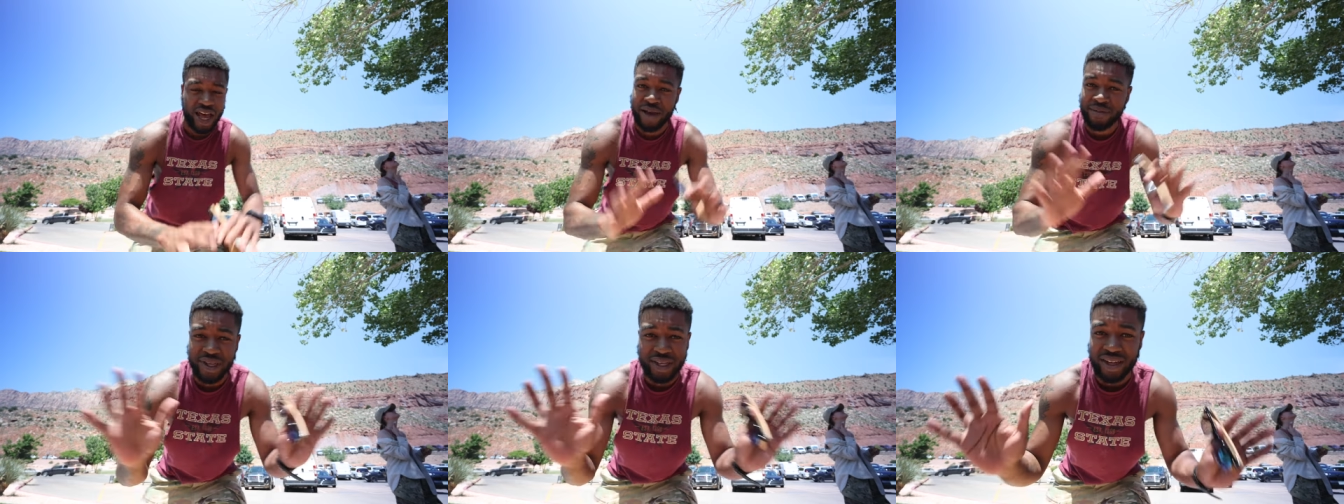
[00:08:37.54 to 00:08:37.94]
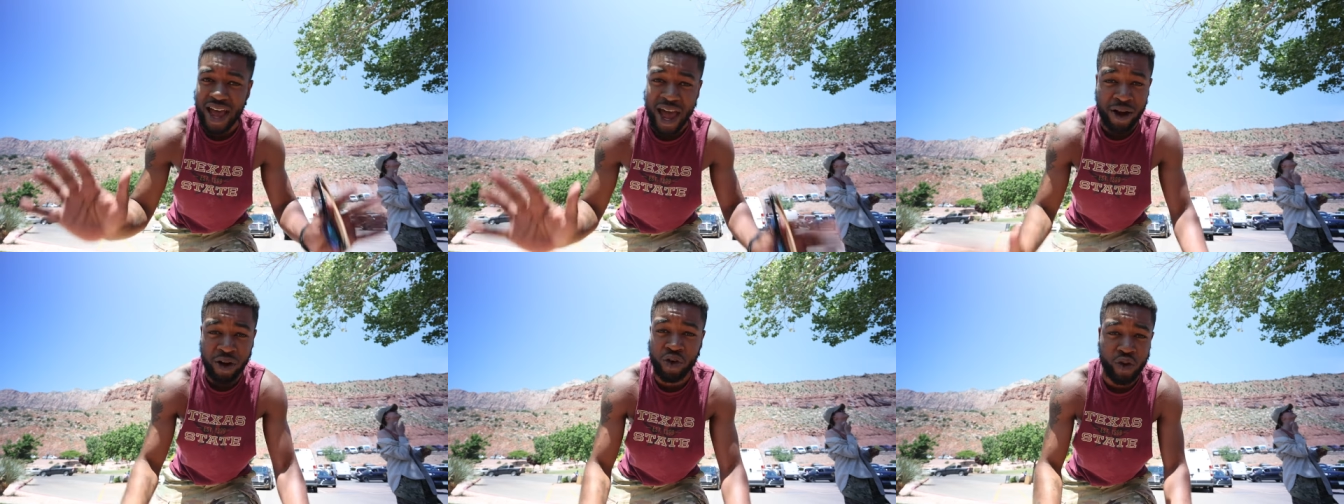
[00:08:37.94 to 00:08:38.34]
I mean,
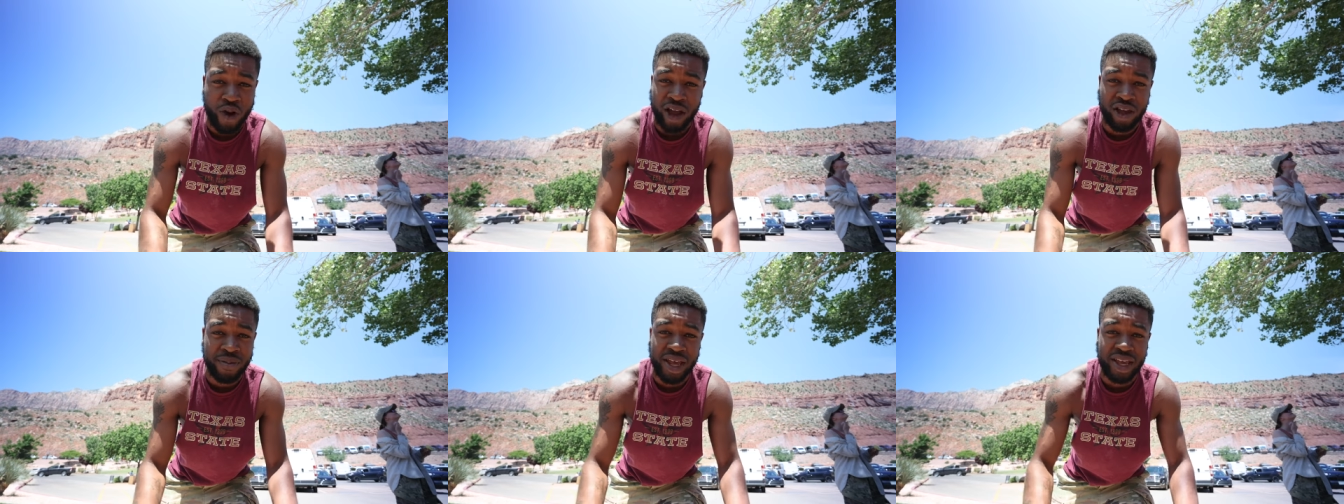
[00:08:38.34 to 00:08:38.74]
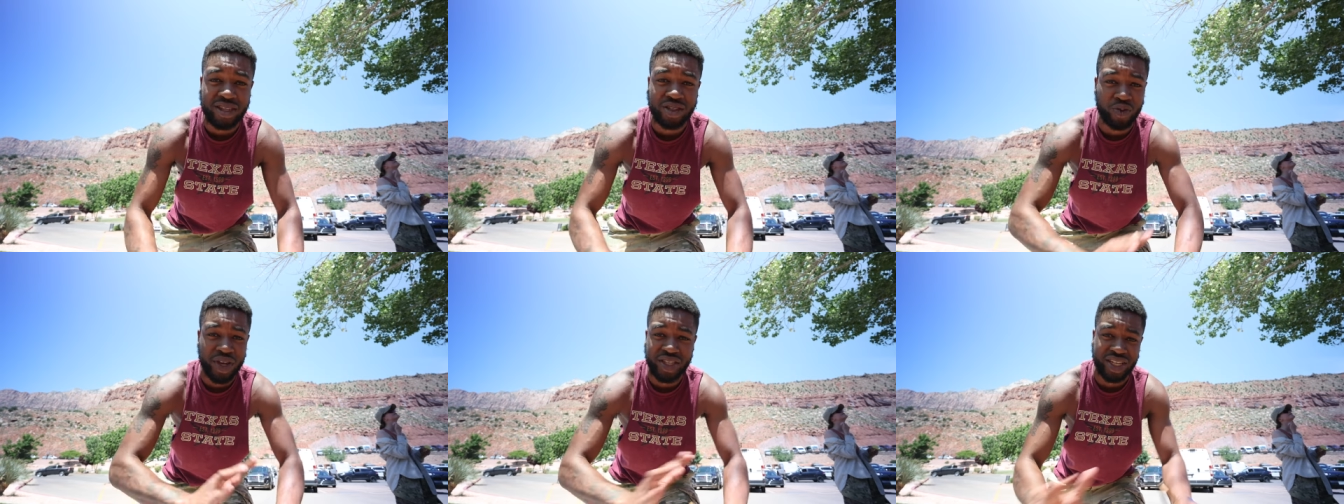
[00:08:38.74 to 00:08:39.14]
I don't
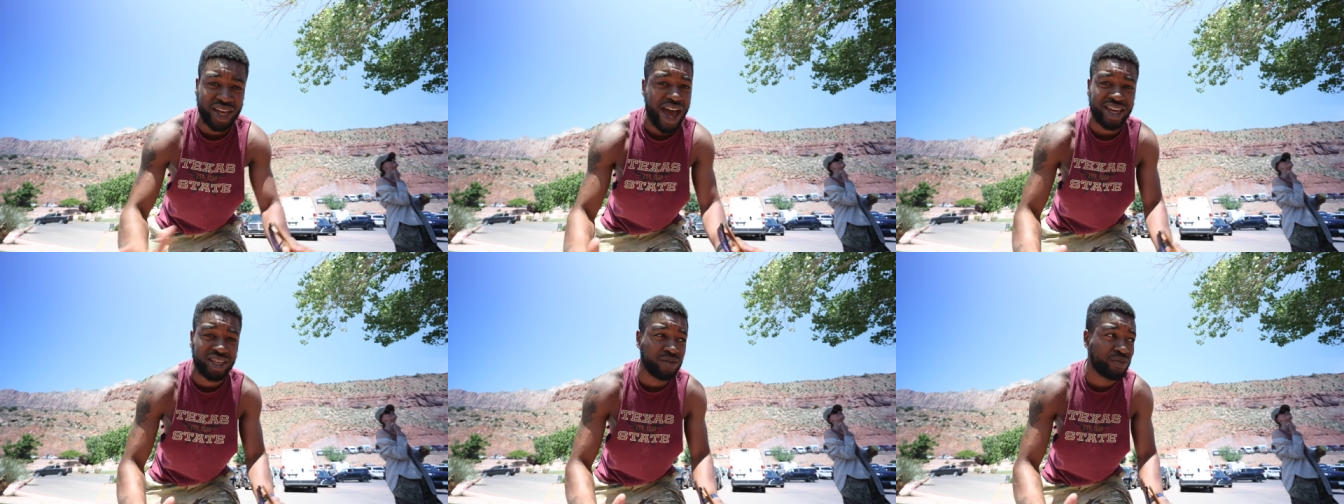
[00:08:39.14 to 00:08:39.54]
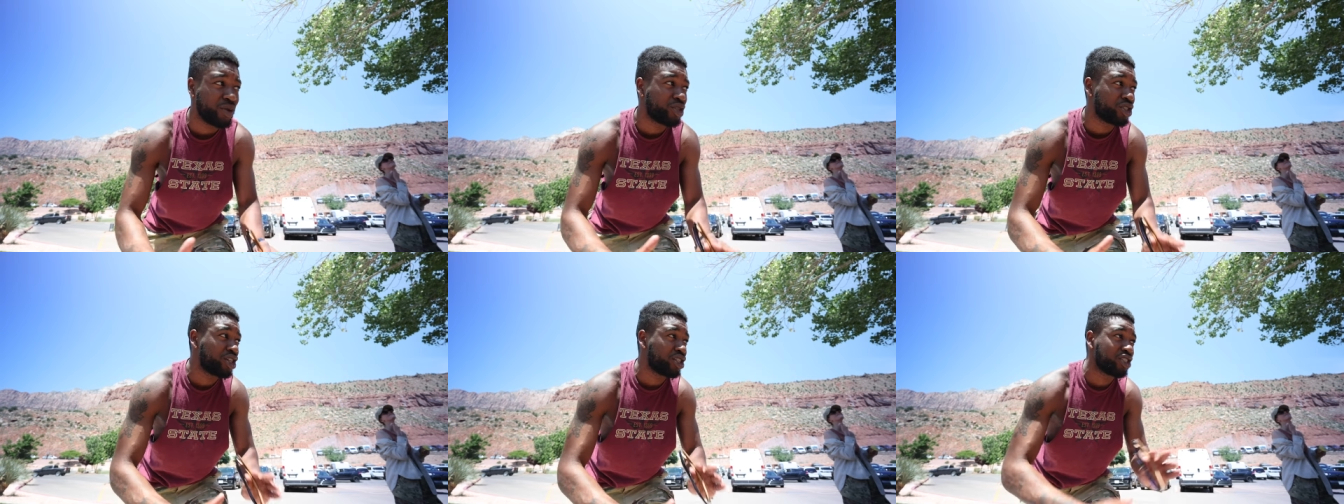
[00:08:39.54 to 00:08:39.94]
recommend renting hiking
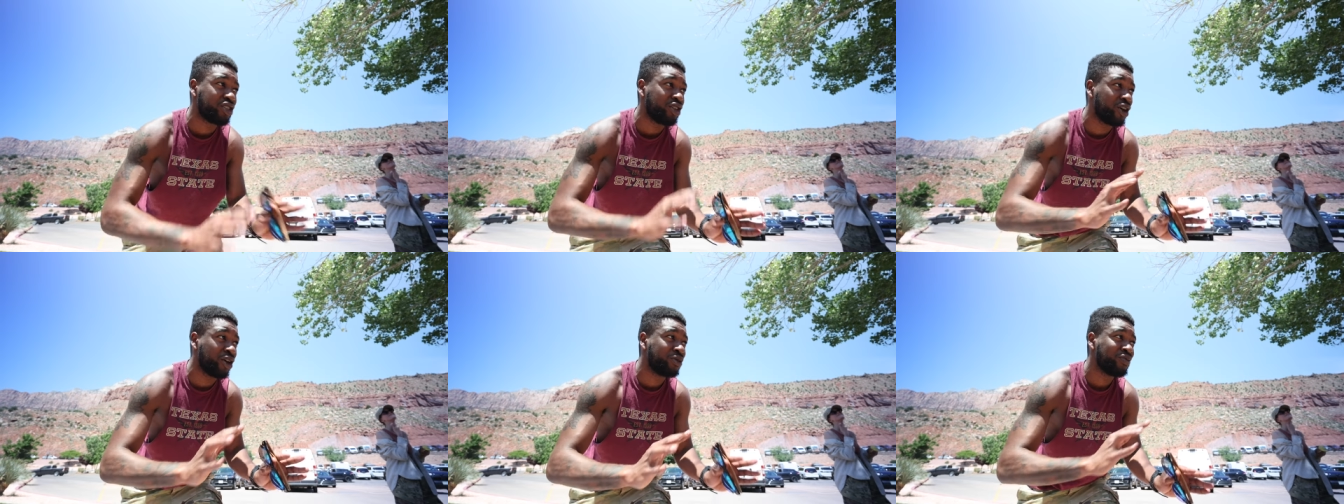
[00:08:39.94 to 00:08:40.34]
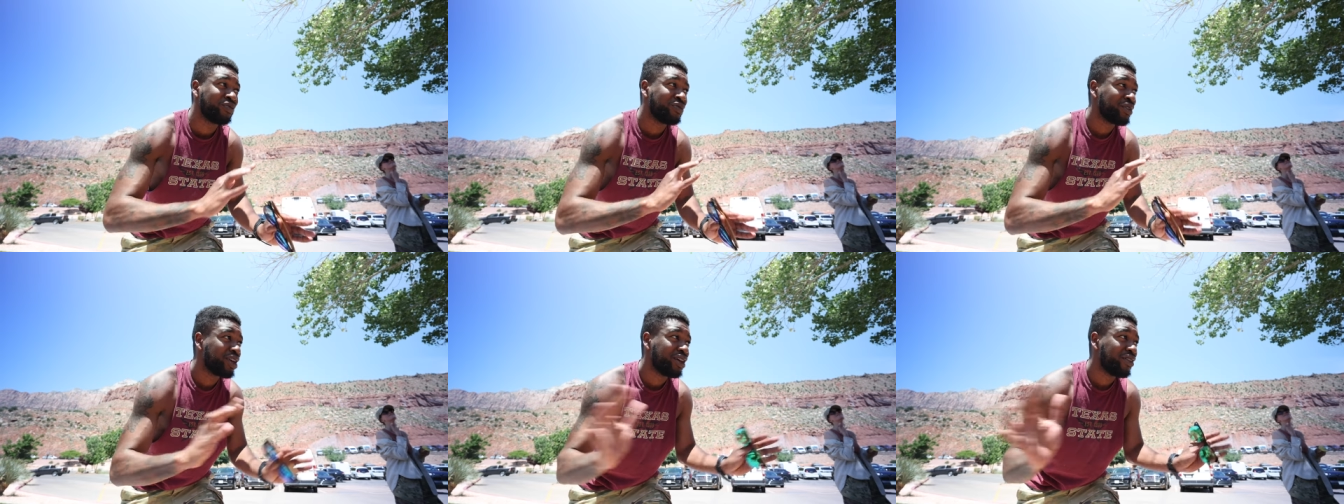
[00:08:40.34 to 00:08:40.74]
boots because, you know,
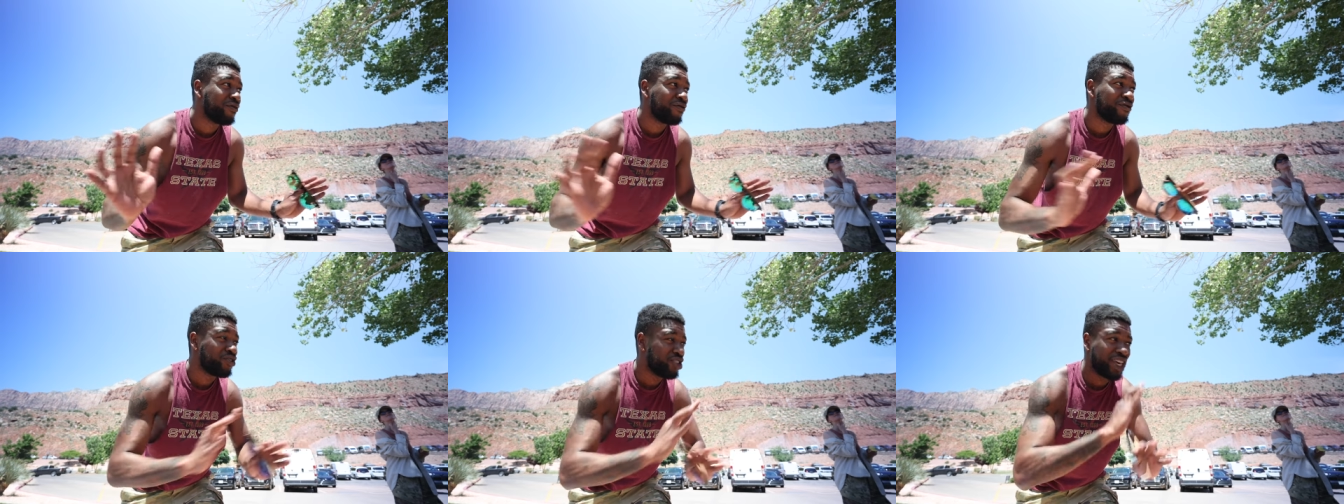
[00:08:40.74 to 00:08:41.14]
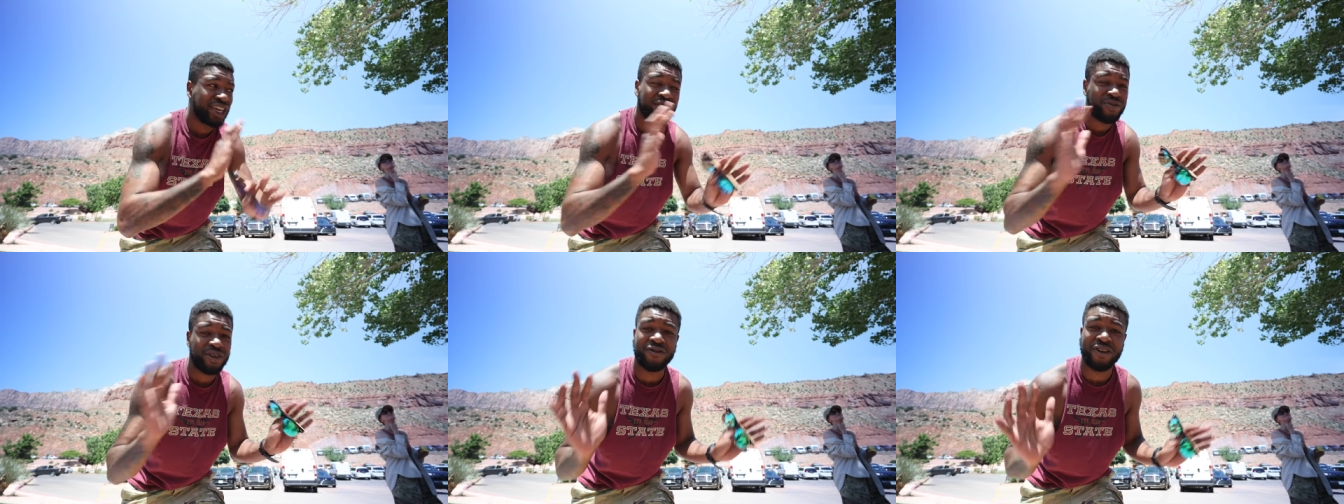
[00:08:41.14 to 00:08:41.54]
they
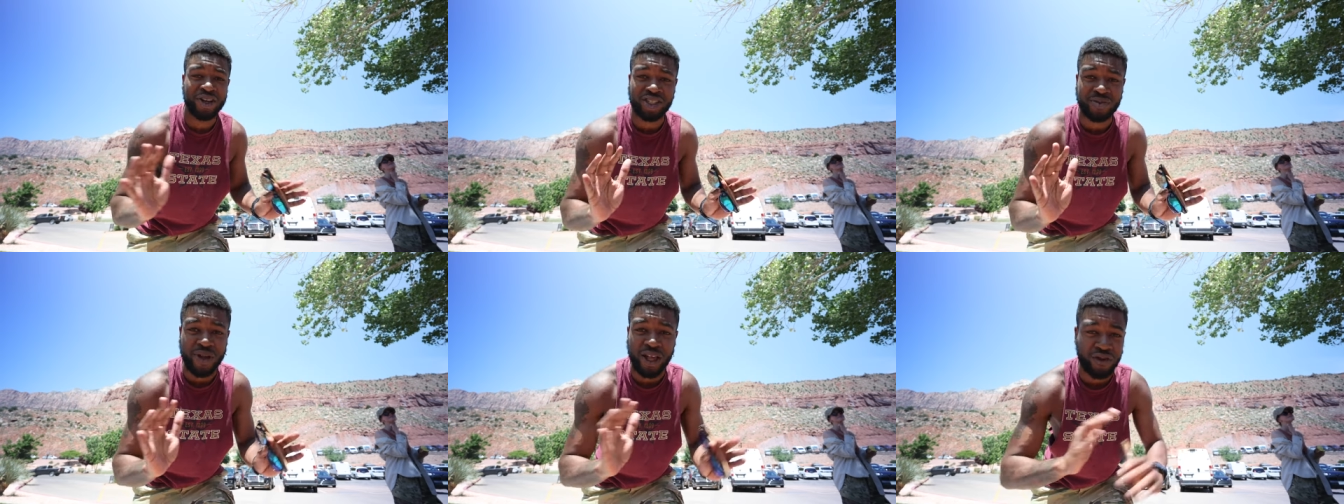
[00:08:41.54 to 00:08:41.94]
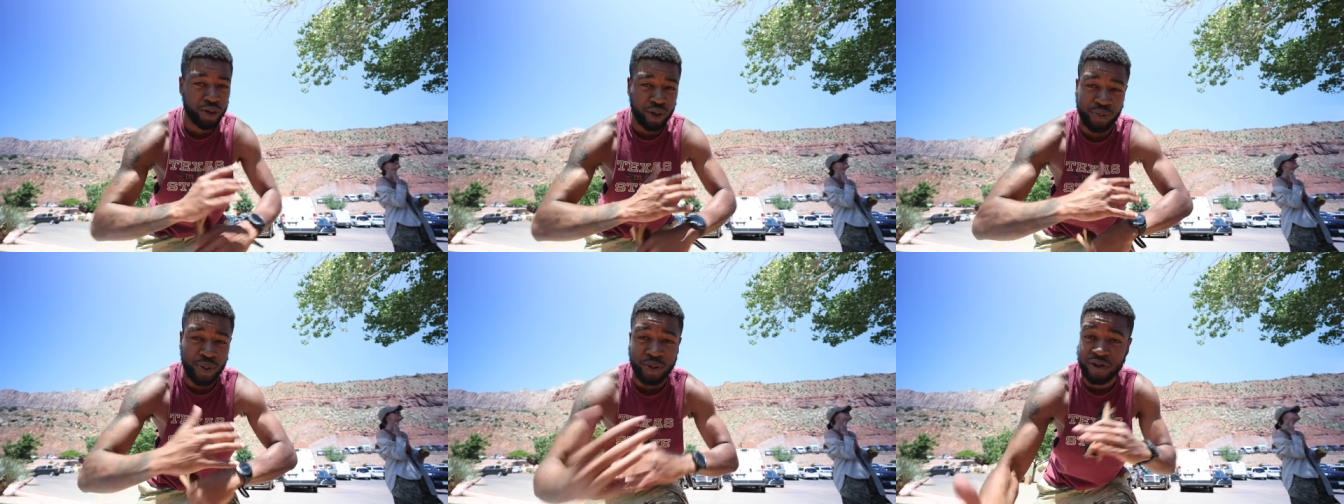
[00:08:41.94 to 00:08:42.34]
can be very smelly from
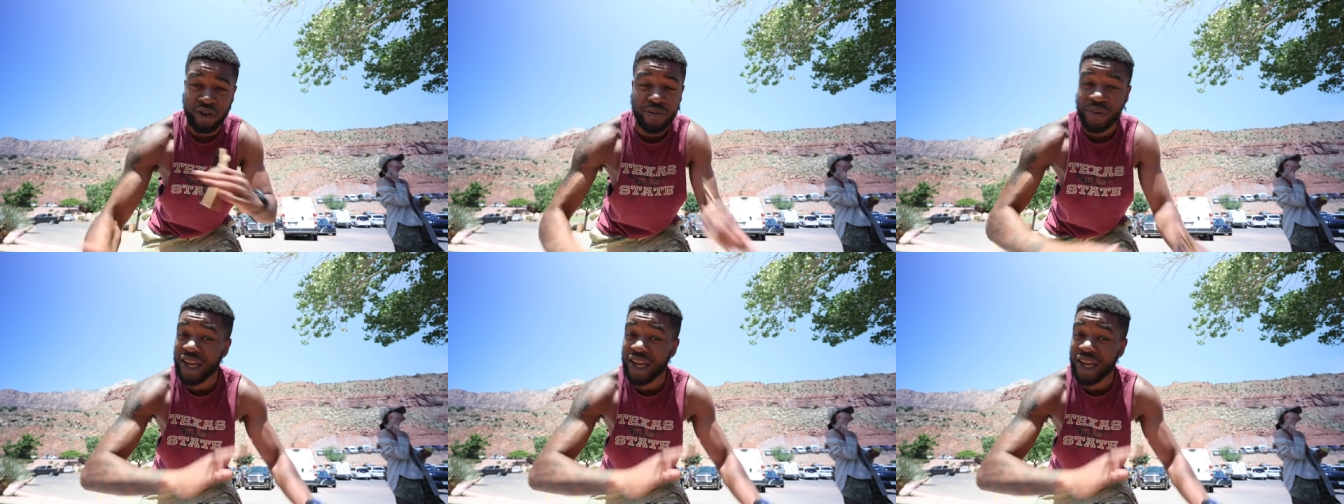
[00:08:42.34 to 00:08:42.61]
other people's feet.